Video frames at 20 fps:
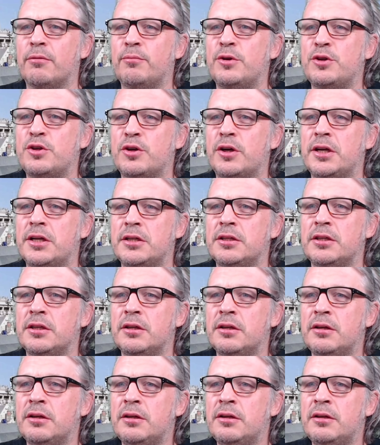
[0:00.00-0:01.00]
Madrid,
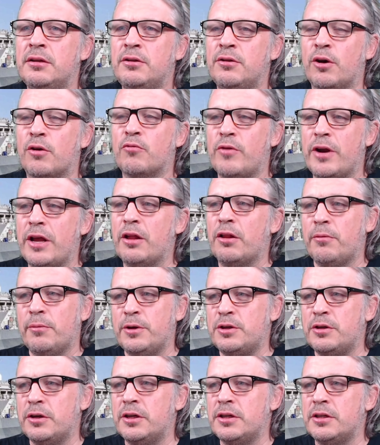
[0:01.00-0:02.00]
not Real
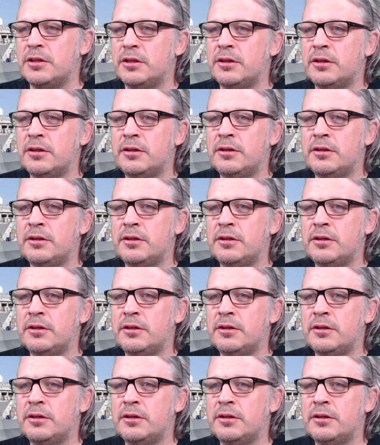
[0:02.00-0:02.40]
Madrid.